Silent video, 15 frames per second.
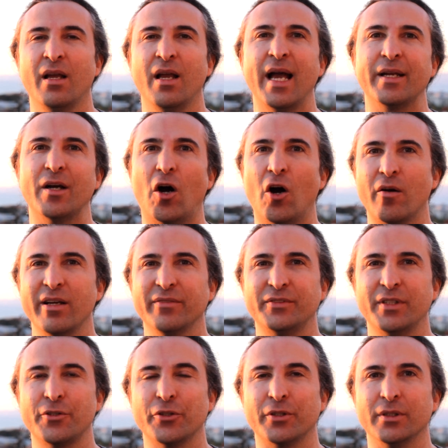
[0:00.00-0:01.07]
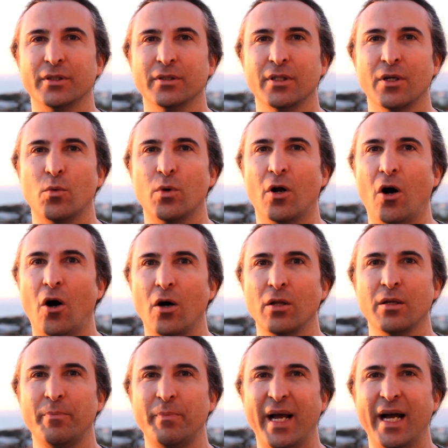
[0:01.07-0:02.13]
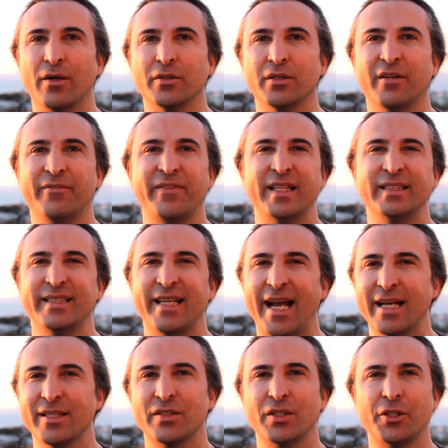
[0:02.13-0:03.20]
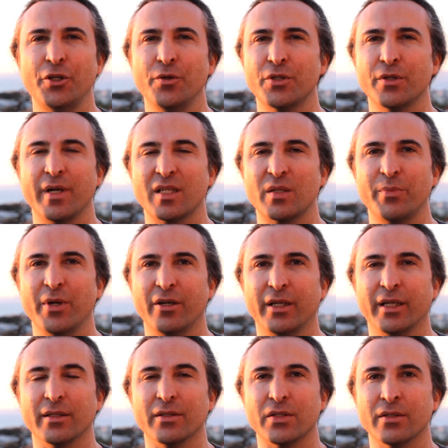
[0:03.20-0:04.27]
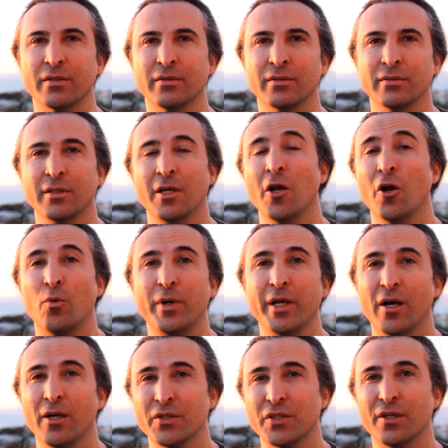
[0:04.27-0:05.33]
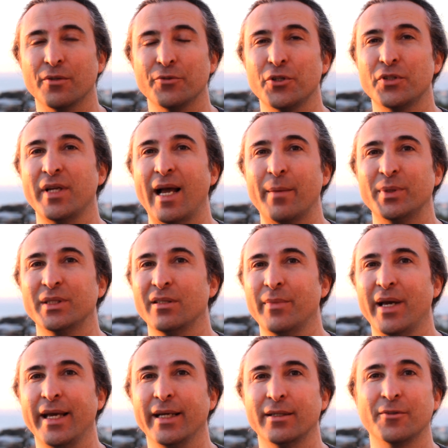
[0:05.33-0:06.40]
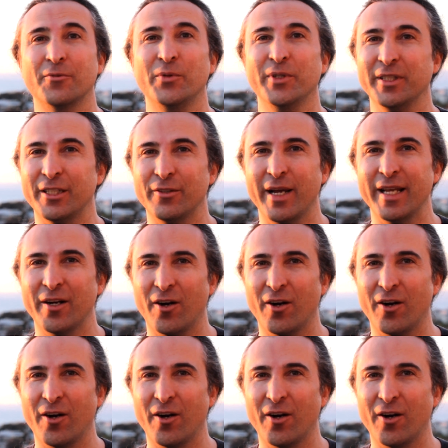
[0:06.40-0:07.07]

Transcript: At RF Digital, we're all about a fantastic user experience. We also just happen to make really great